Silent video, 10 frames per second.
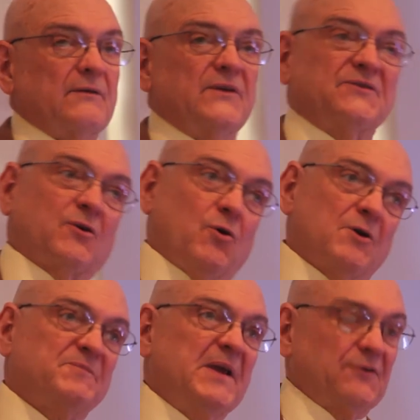This, of
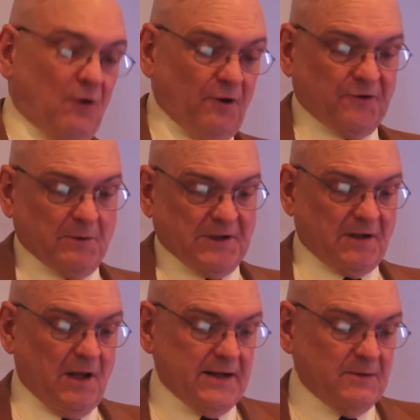course, means also a
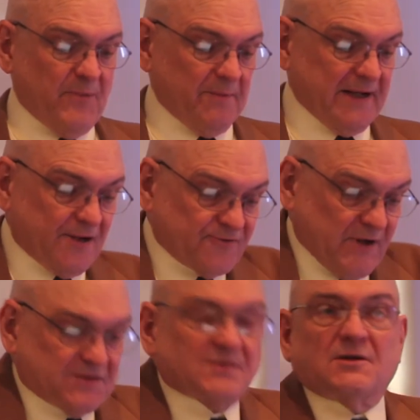decline in public
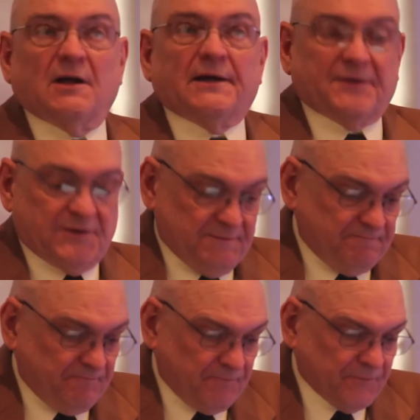interest science.
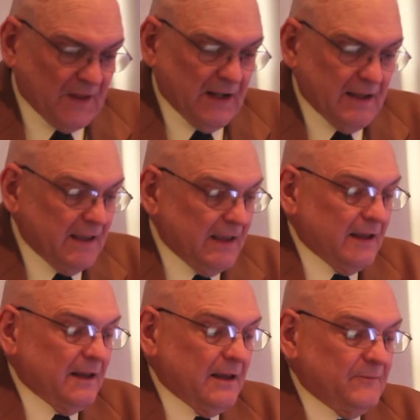
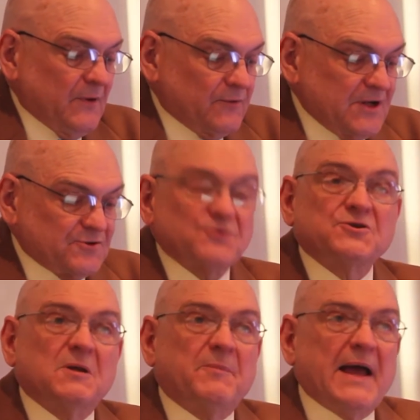Um,
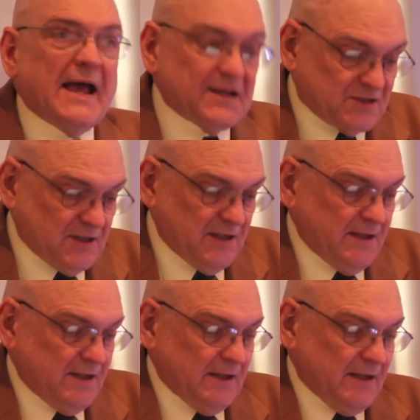research in the past
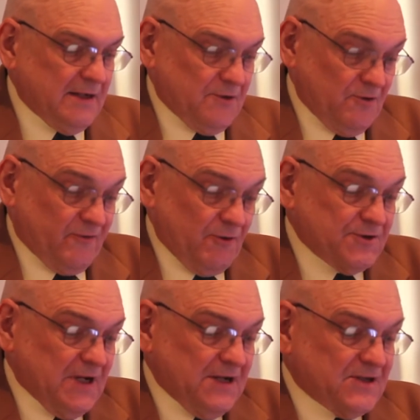in
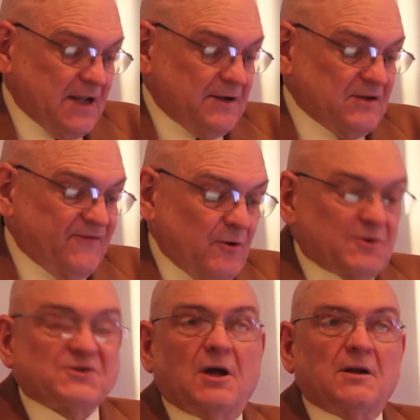universities tended to
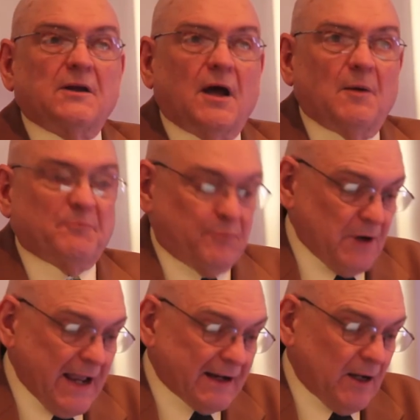focus on, on
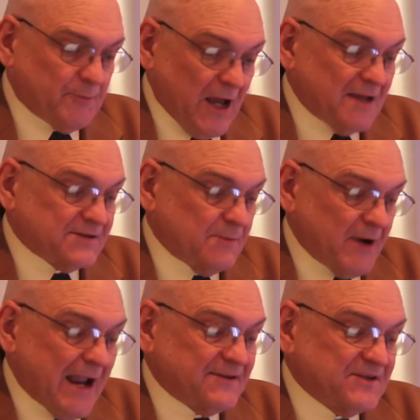pra
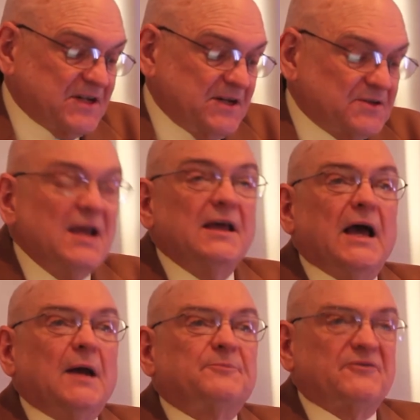practices
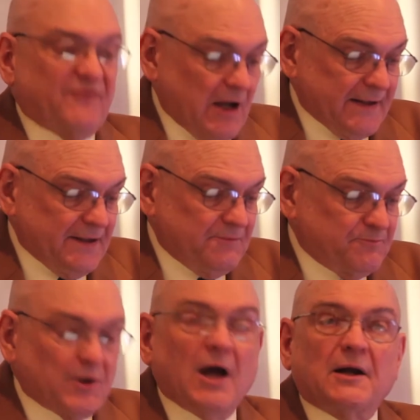and
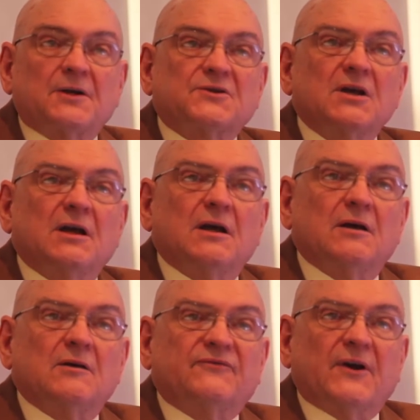provided products,
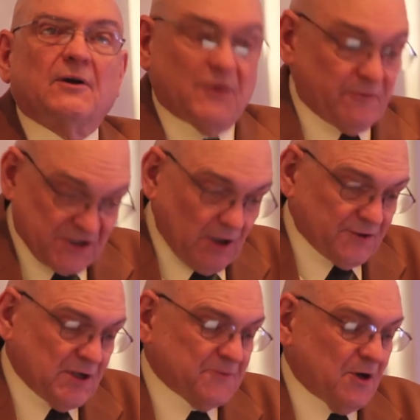fair, the
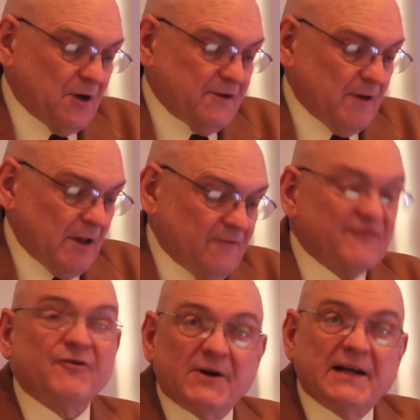results, I'm sorry, uh,
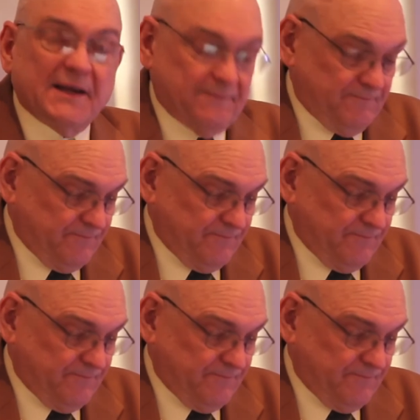freely.